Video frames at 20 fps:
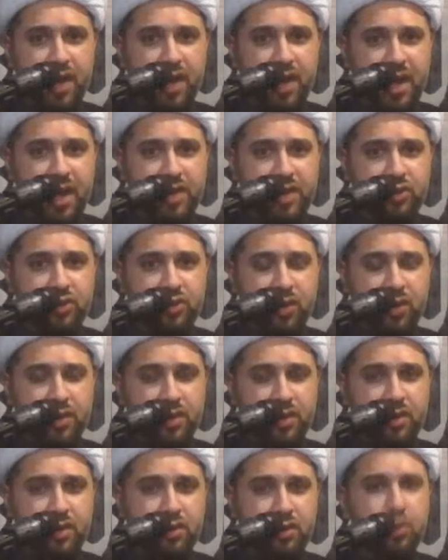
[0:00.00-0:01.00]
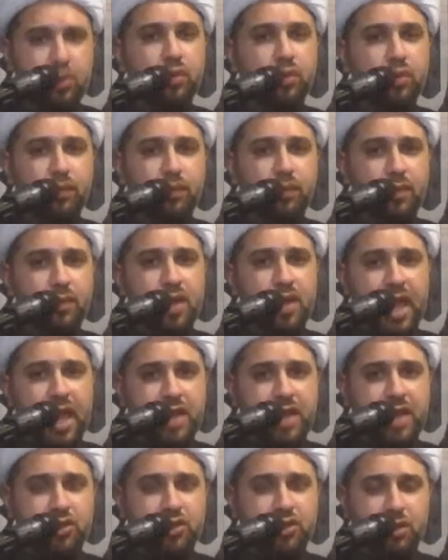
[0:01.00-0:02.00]
age or at the youthful
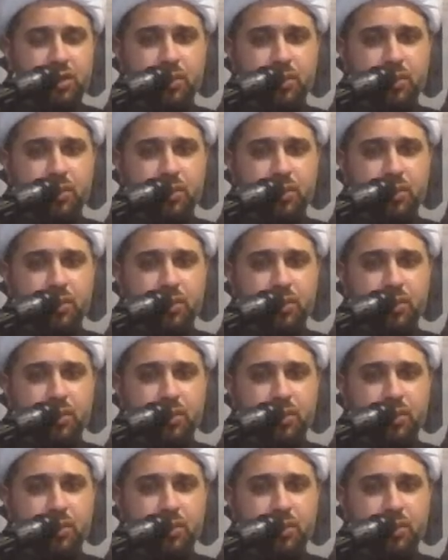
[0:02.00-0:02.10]
age,